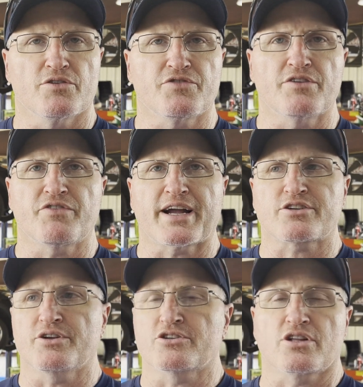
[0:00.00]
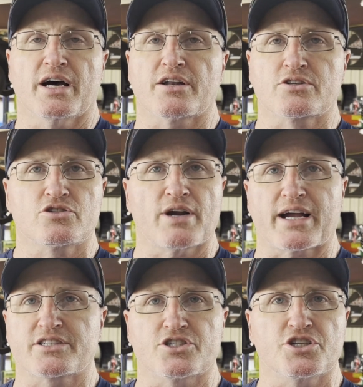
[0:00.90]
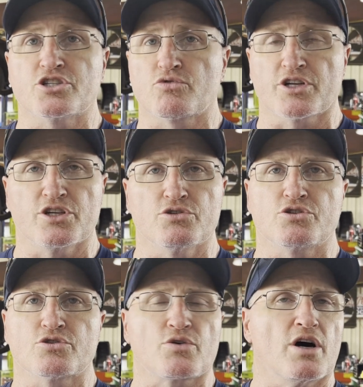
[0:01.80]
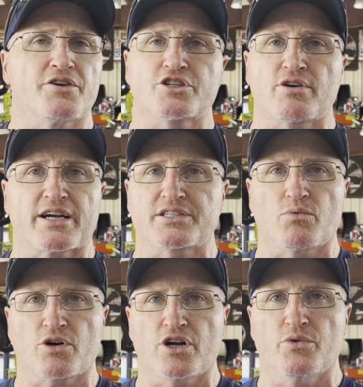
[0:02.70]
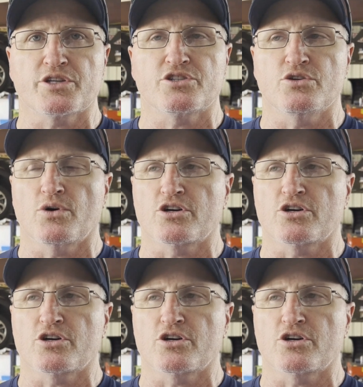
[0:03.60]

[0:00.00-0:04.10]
Fun Factory. There's a lot of tracks that she's really used to. So all these tracks that we're going to are